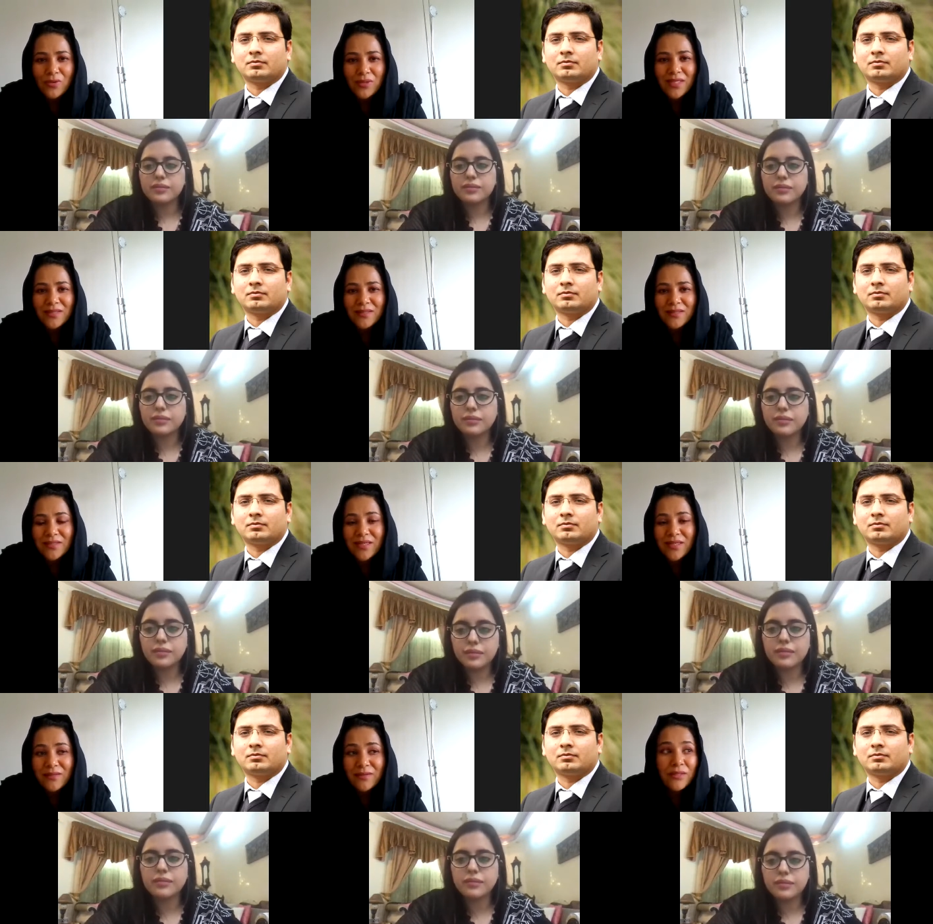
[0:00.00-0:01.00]
Speaker 1: than,
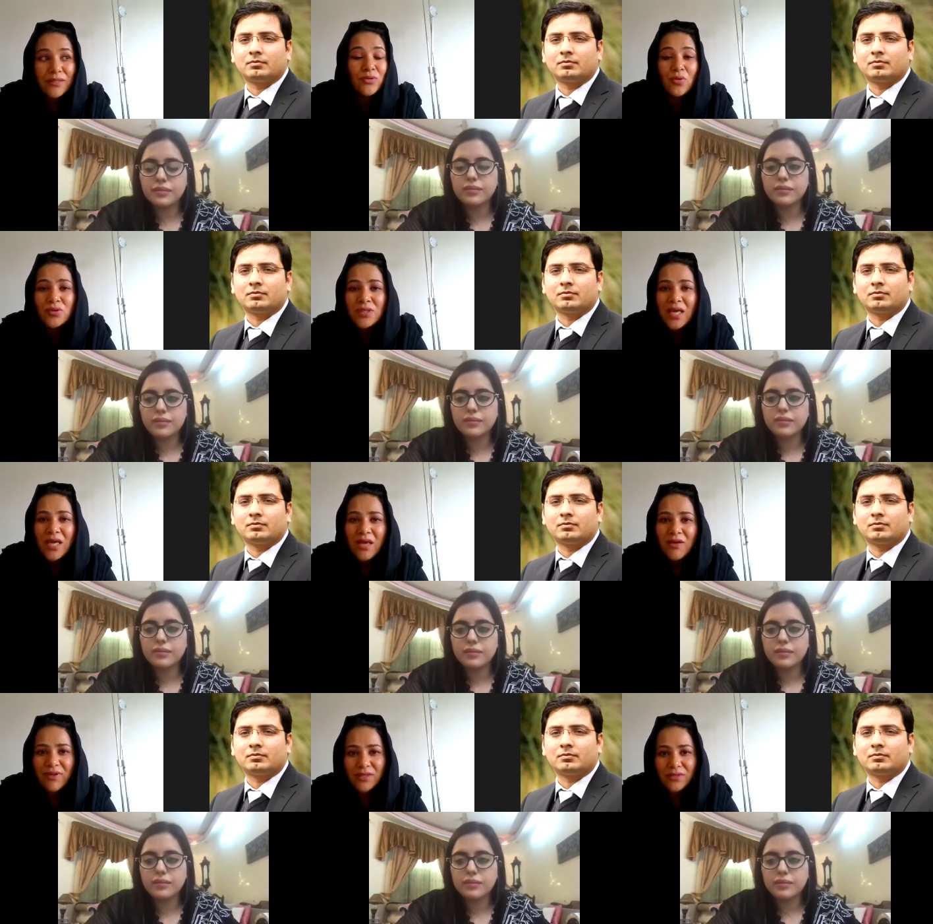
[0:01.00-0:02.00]
than those
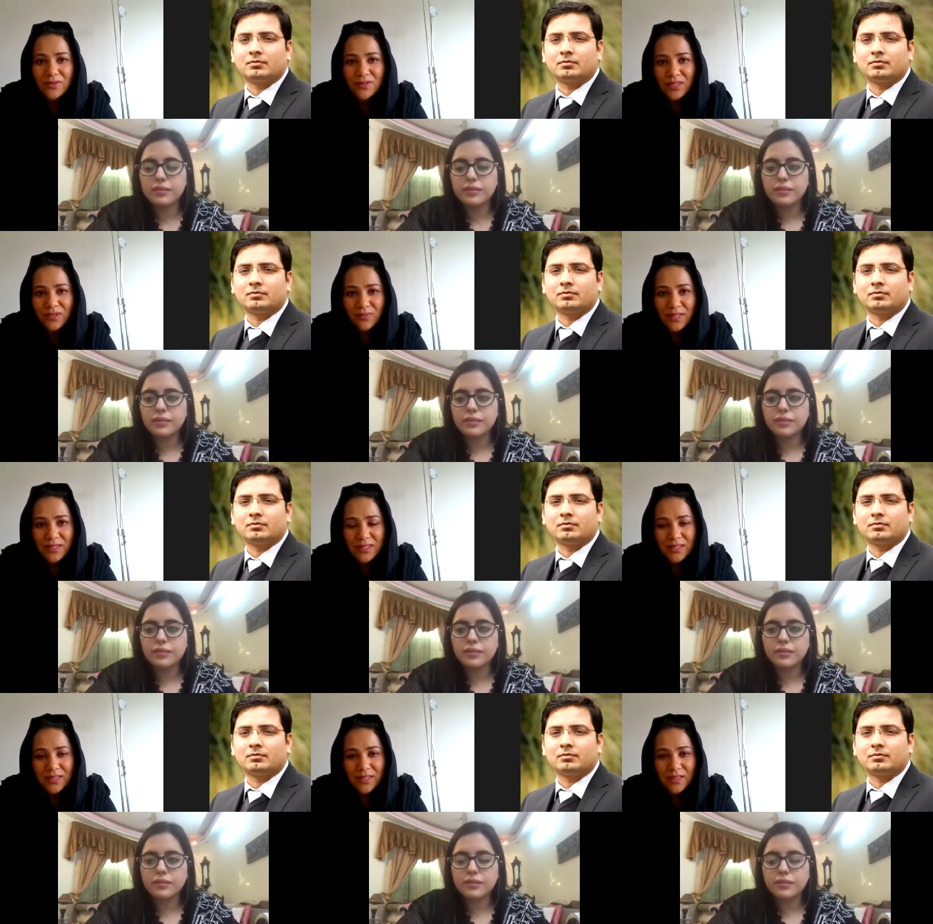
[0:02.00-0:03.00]
factors that we
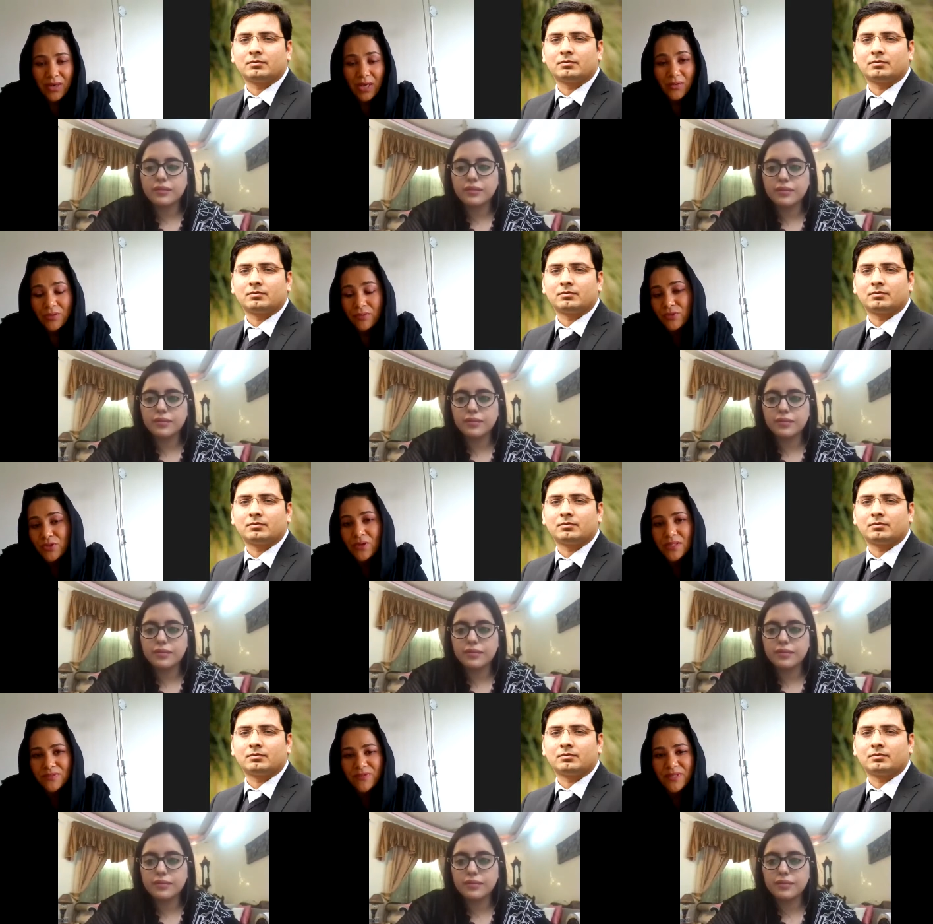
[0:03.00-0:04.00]
see and which are
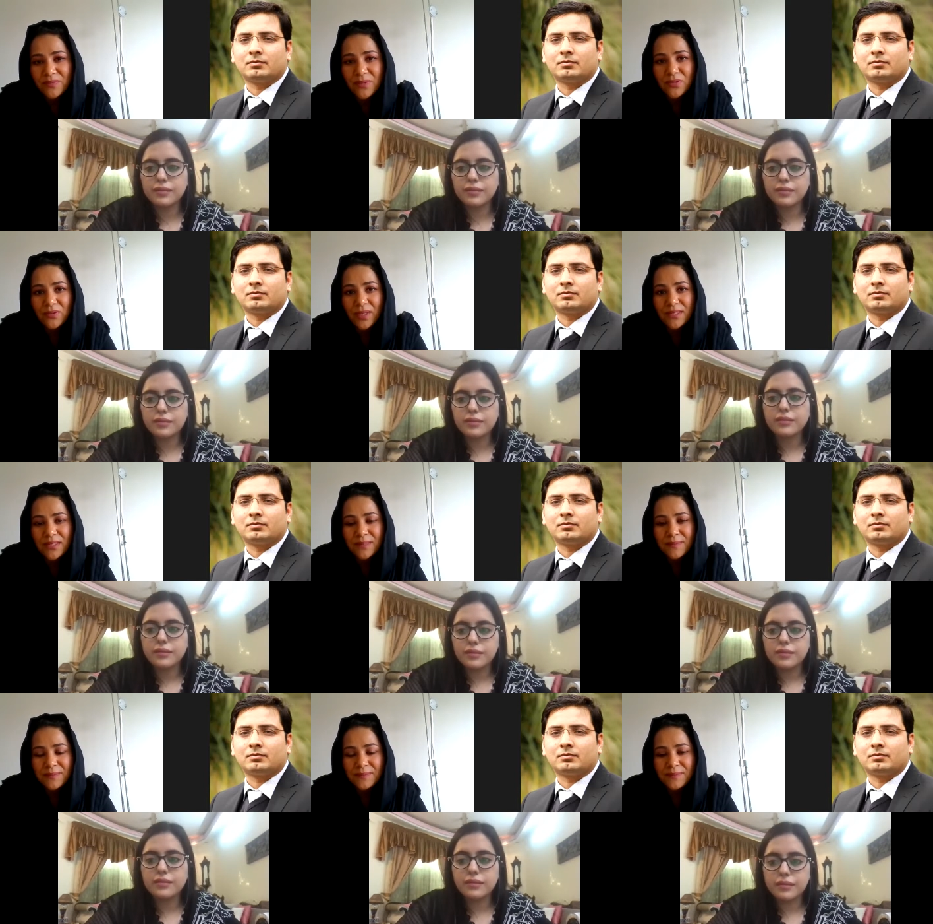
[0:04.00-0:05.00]
visible to us.
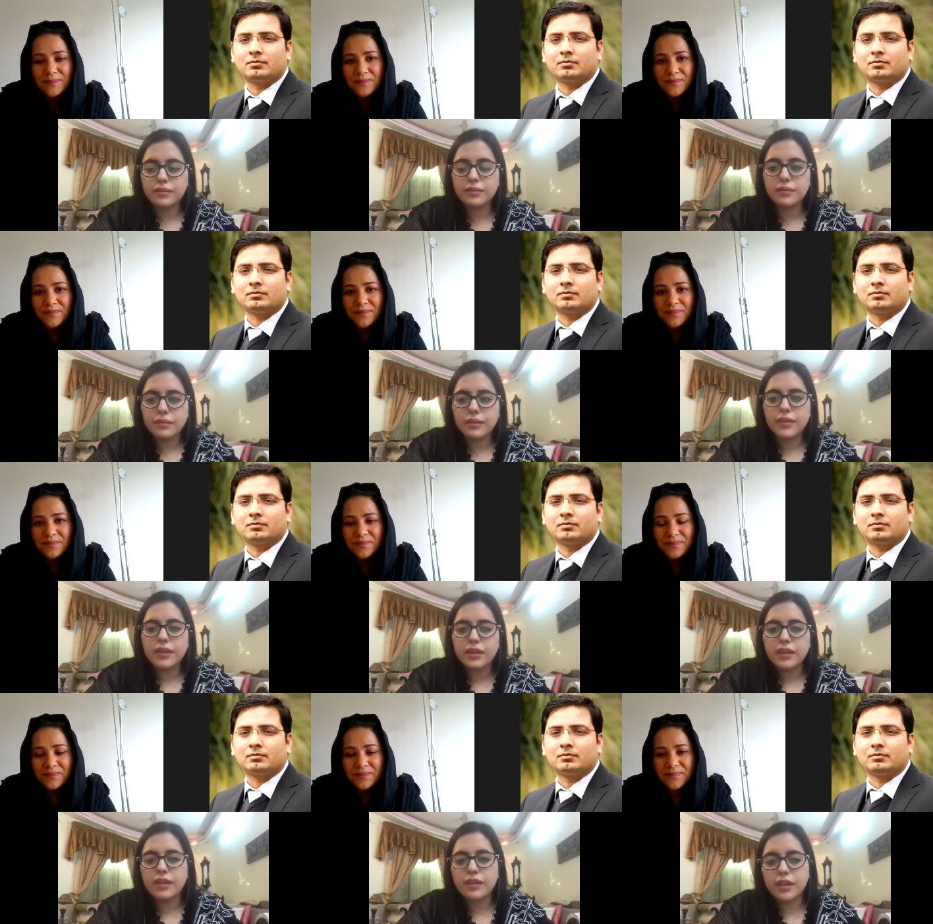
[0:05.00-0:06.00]

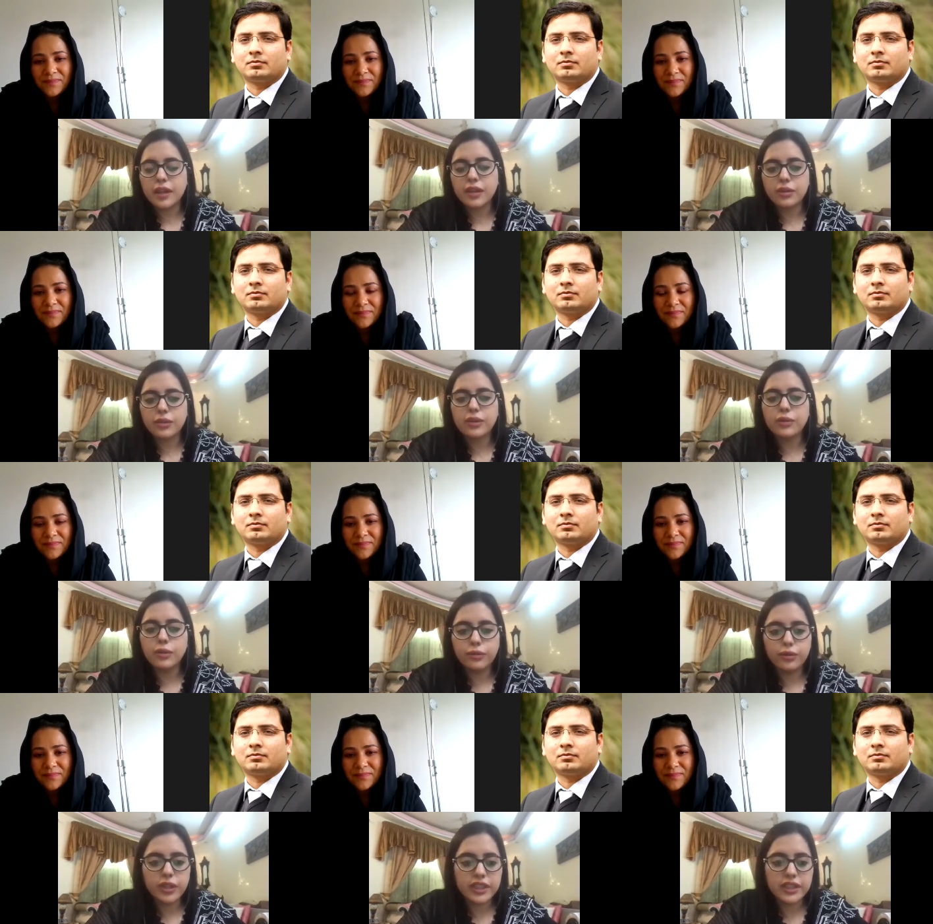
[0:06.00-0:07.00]
Speaker 2: Thank you, and
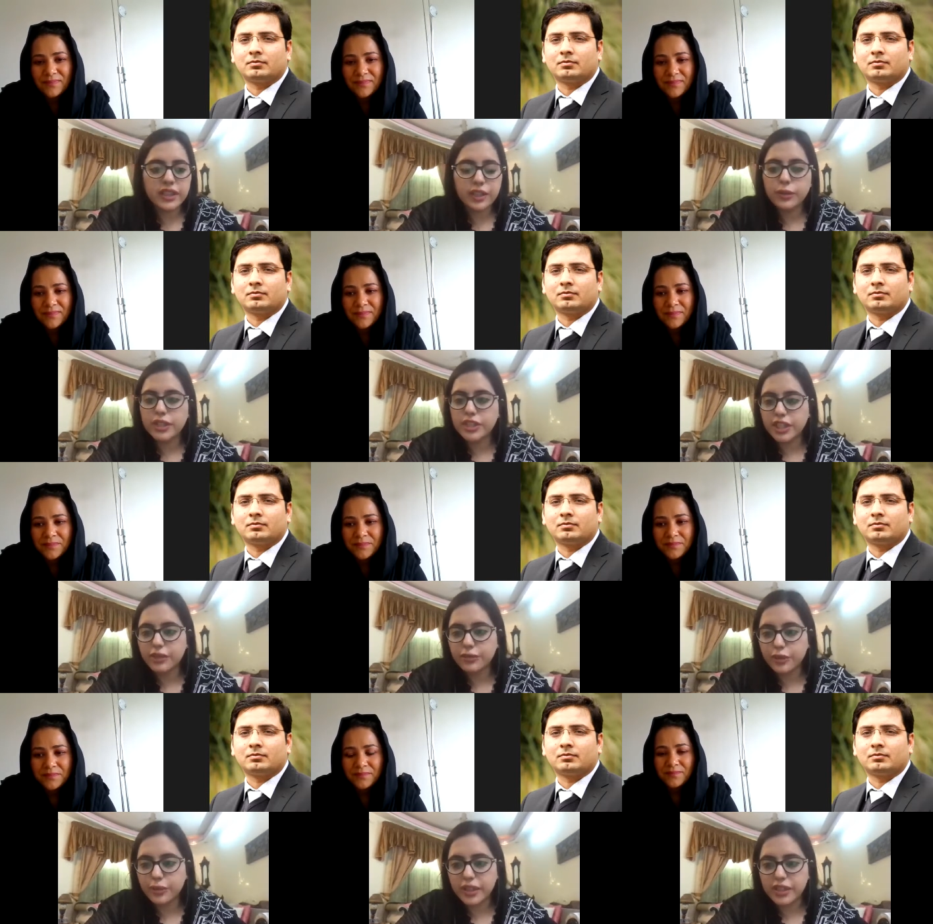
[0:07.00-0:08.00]
hopefully things will change
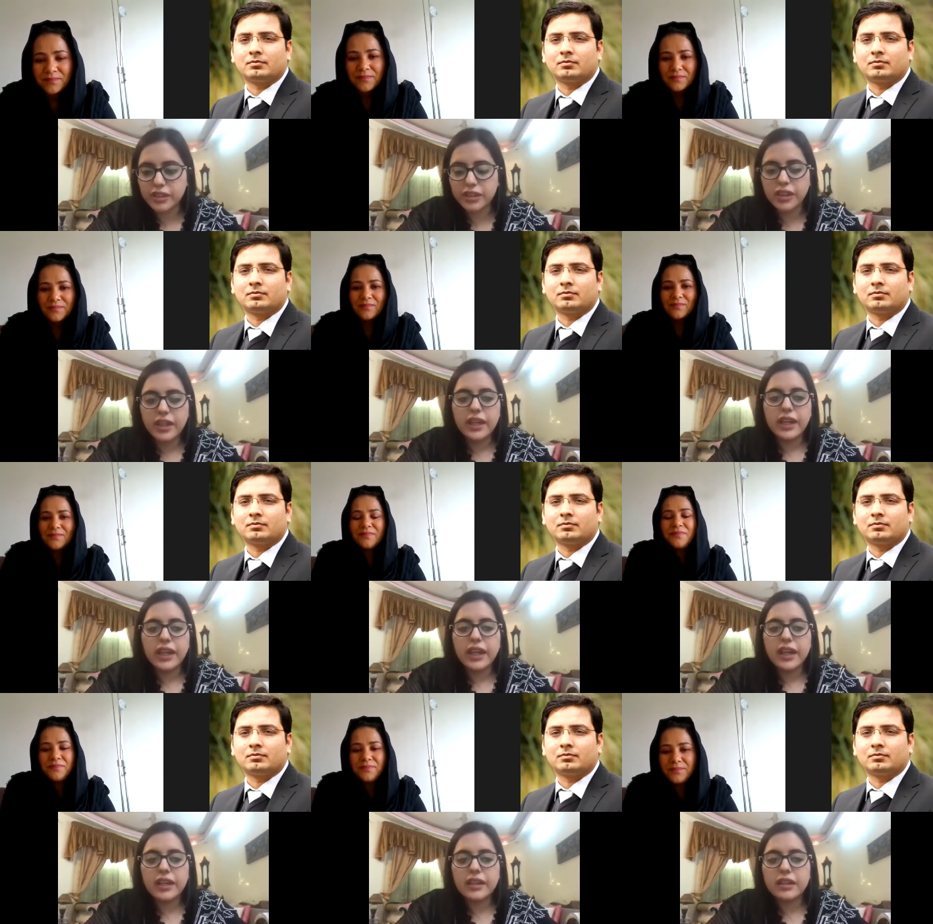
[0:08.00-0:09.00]
for better. And